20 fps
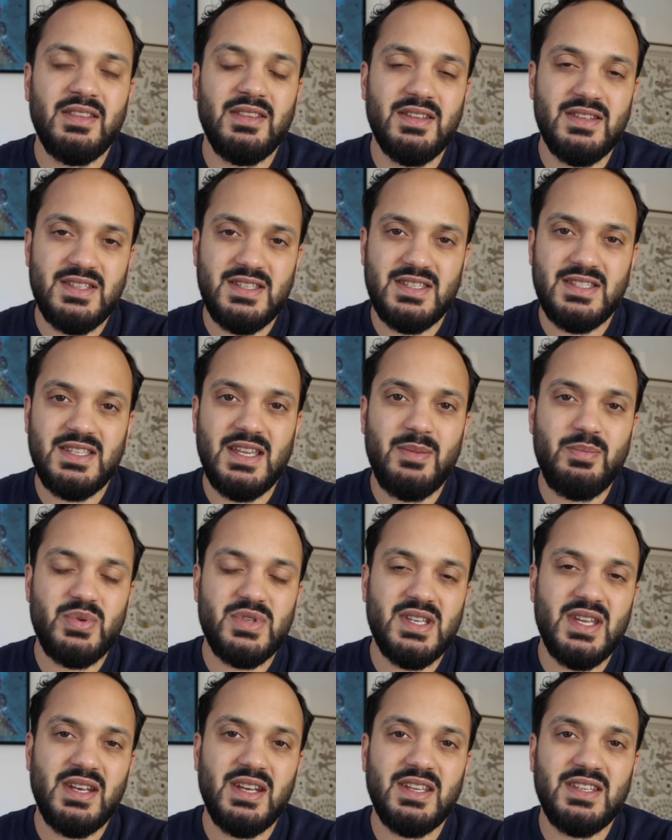the
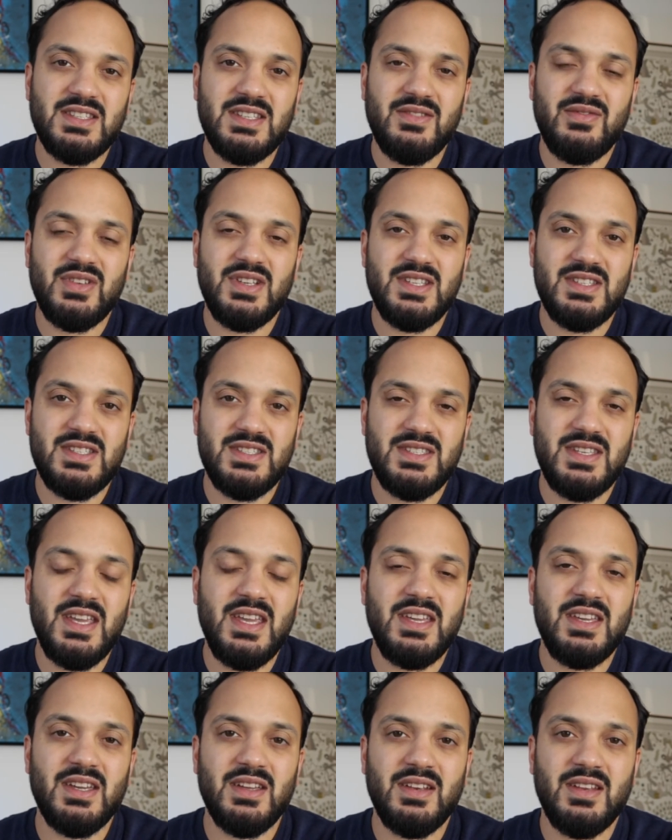steps and activities
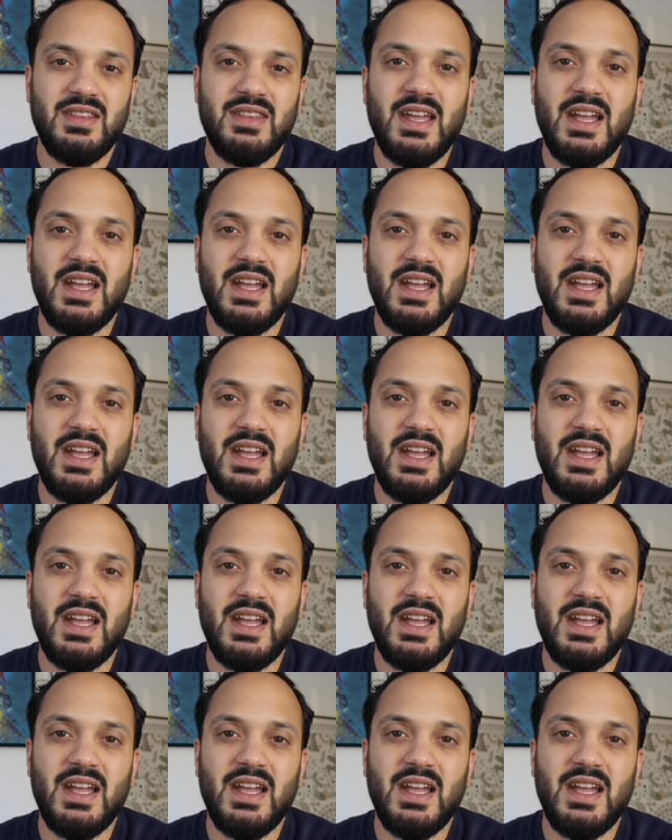taken